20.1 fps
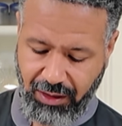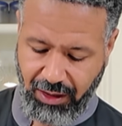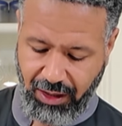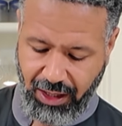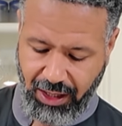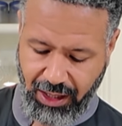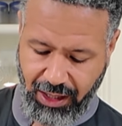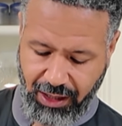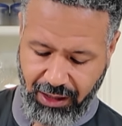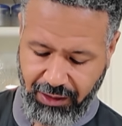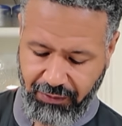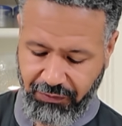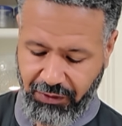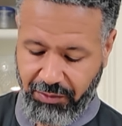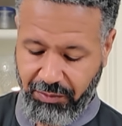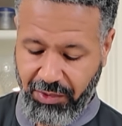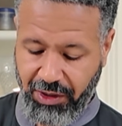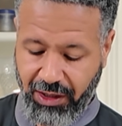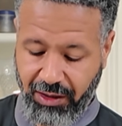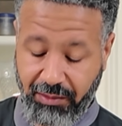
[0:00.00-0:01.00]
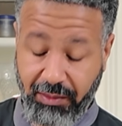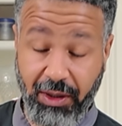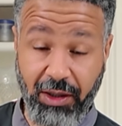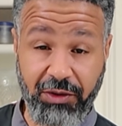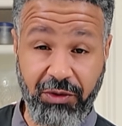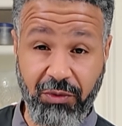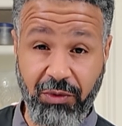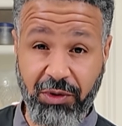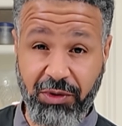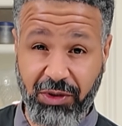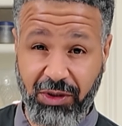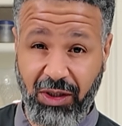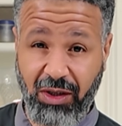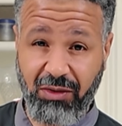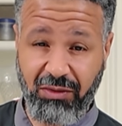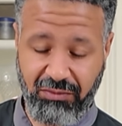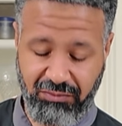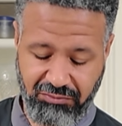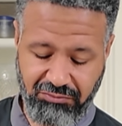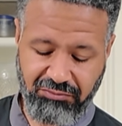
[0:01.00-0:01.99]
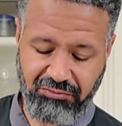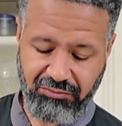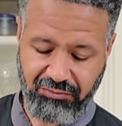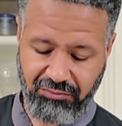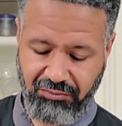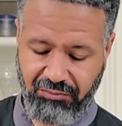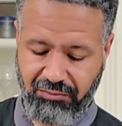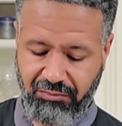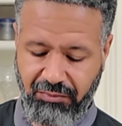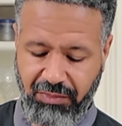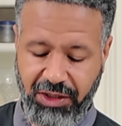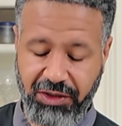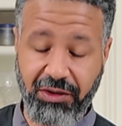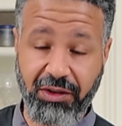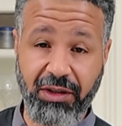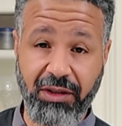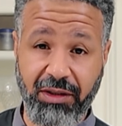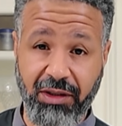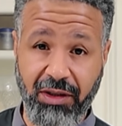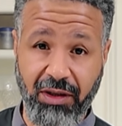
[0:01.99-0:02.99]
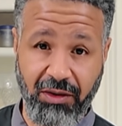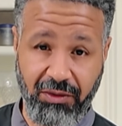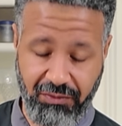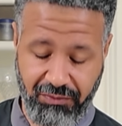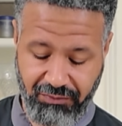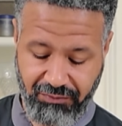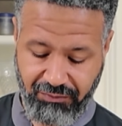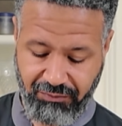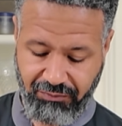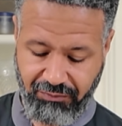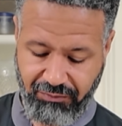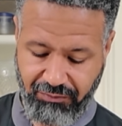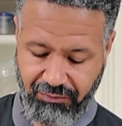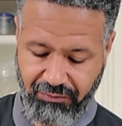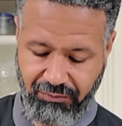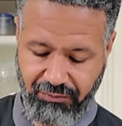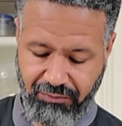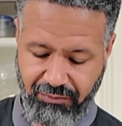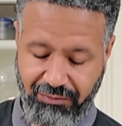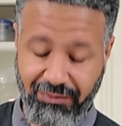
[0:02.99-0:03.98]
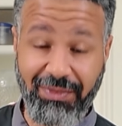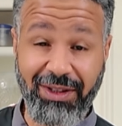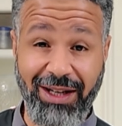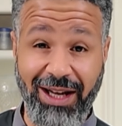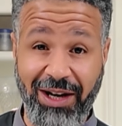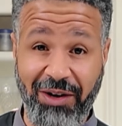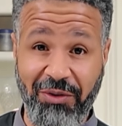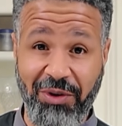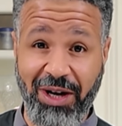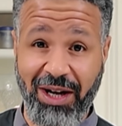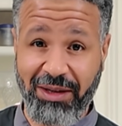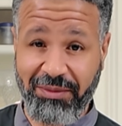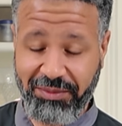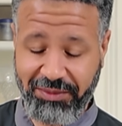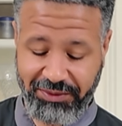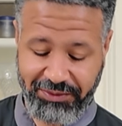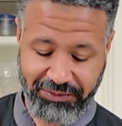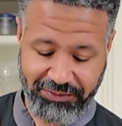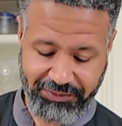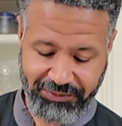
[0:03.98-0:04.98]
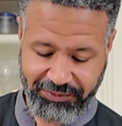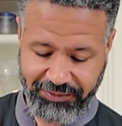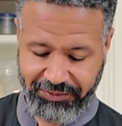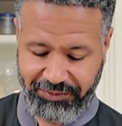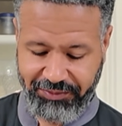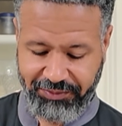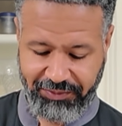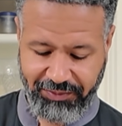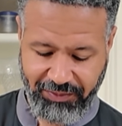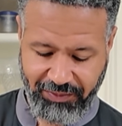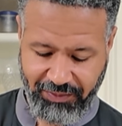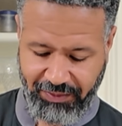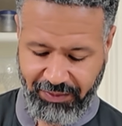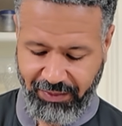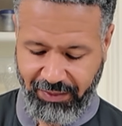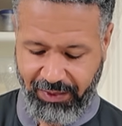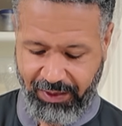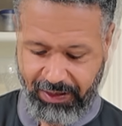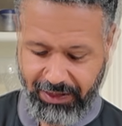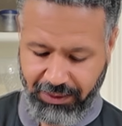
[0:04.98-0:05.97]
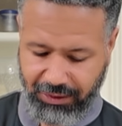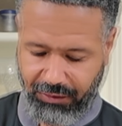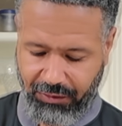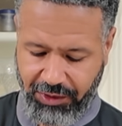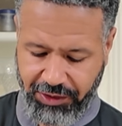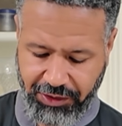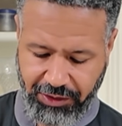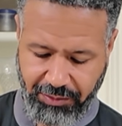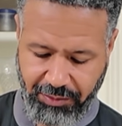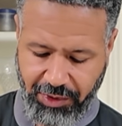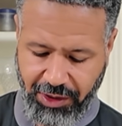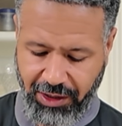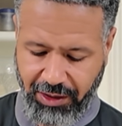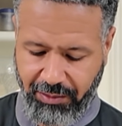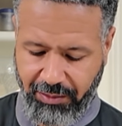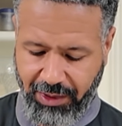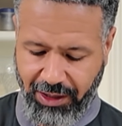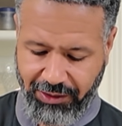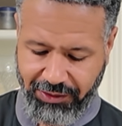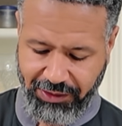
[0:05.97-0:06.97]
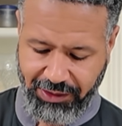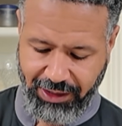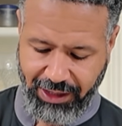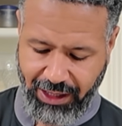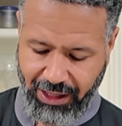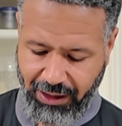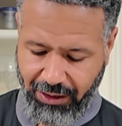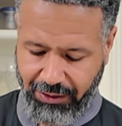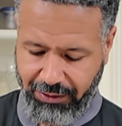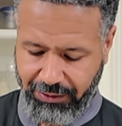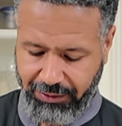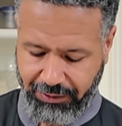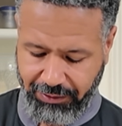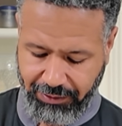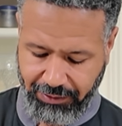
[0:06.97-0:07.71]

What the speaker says: And if your butter melts real slow, it means you're good to go. Kind of rhyme. So once your butter melts down,